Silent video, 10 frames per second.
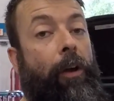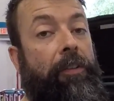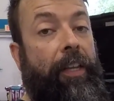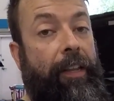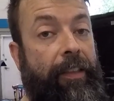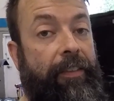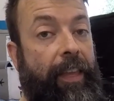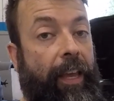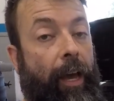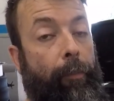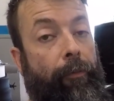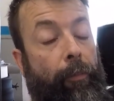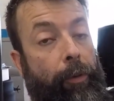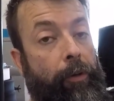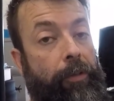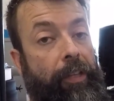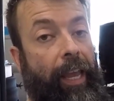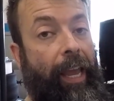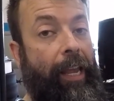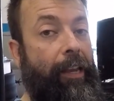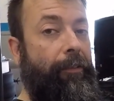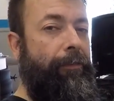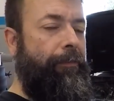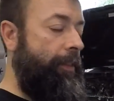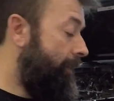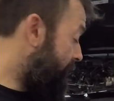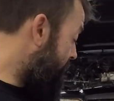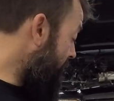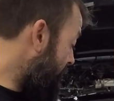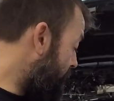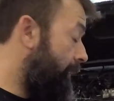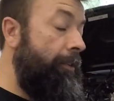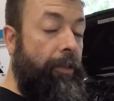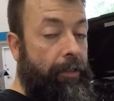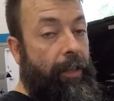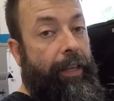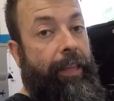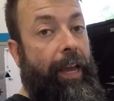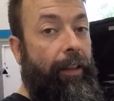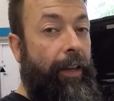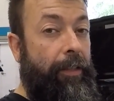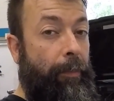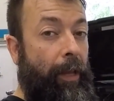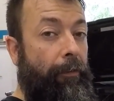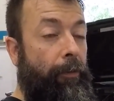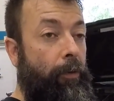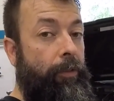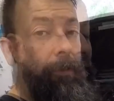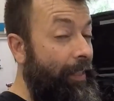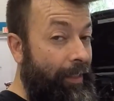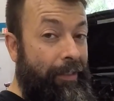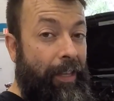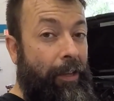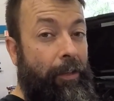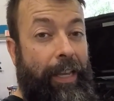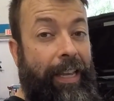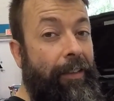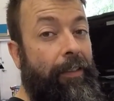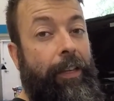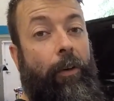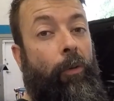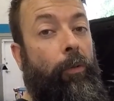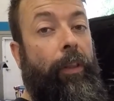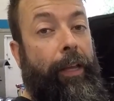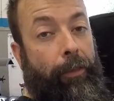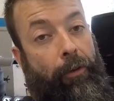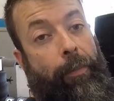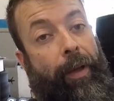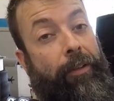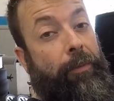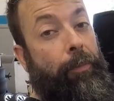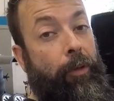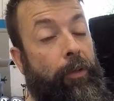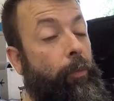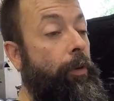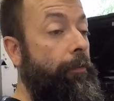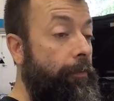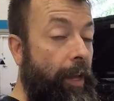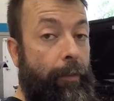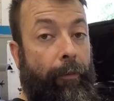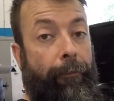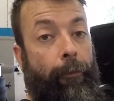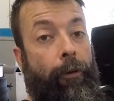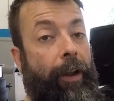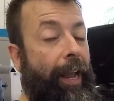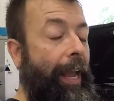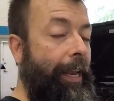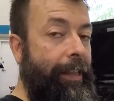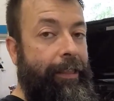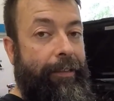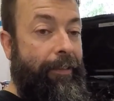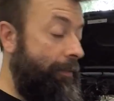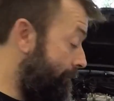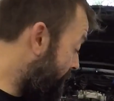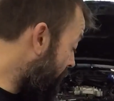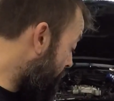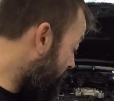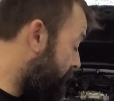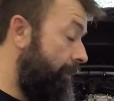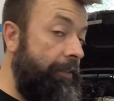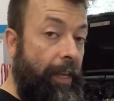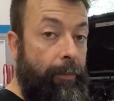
are setting this thing up for boost, and if this is anything just like the LS manifolds, this thing could easily hold like 30 pounds of boost. We have done it before, and this is very much the same